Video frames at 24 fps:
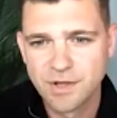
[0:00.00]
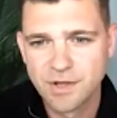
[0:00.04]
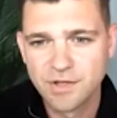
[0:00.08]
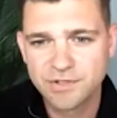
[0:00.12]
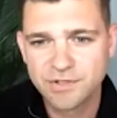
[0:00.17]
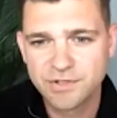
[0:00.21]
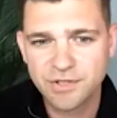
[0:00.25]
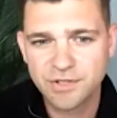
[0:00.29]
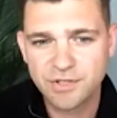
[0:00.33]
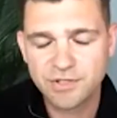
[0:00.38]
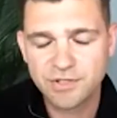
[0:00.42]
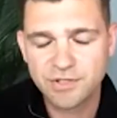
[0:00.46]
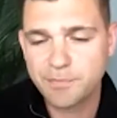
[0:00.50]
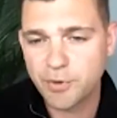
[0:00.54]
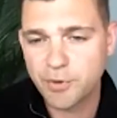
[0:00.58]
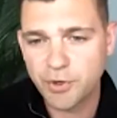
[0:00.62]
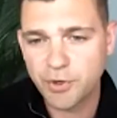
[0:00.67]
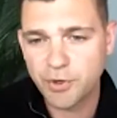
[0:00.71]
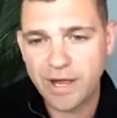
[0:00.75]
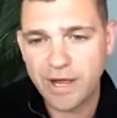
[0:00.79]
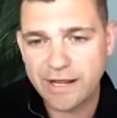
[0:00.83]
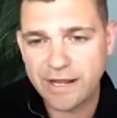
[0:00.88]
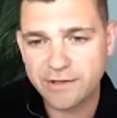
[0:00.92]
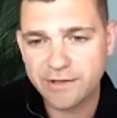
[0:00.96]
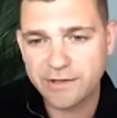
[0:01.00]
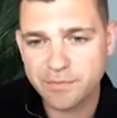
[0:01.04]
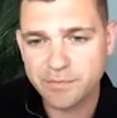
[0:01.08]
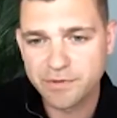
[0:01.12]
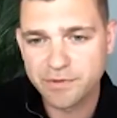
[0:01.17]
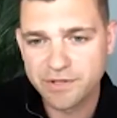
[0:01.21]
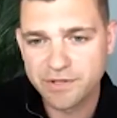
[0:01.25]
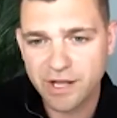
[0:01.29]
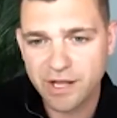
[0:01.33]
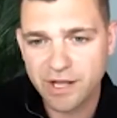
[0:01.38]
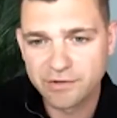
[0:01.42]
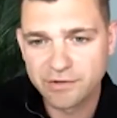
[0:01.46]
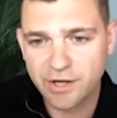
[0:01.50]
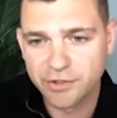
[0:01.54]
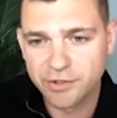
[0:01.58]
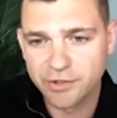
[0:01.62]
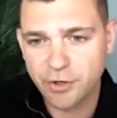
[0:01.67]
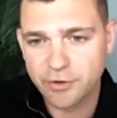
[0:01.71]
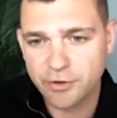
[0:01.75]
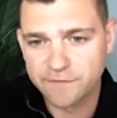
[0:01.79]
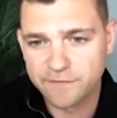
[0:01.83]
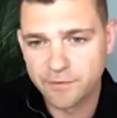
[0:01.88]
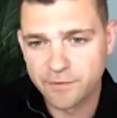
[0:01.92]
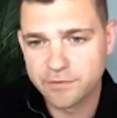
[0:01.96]
To put your hand up and go
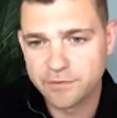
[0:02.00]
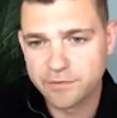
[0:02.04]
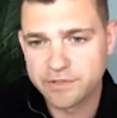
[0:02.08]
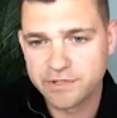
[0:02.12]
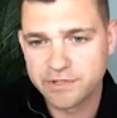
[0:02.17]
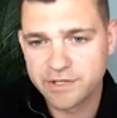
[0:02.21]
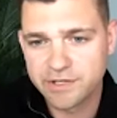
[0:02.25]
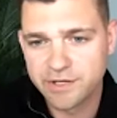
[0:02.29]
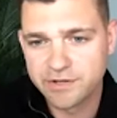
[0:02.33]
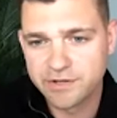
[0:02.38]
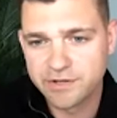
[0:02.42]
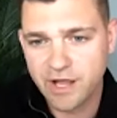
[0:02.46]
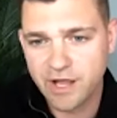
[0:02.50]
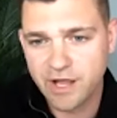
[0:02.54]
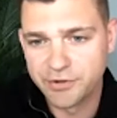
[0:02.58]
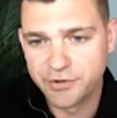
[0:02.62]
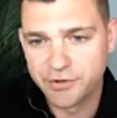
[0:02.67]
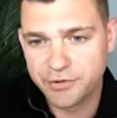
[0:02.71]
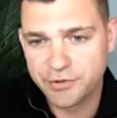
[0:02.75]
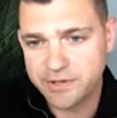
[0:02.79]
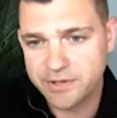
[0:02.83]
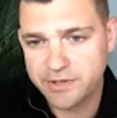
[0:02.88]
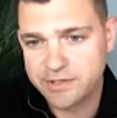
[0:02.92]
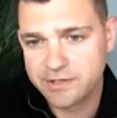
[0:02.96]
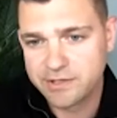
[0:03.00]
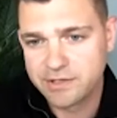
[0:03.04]
forward and do it.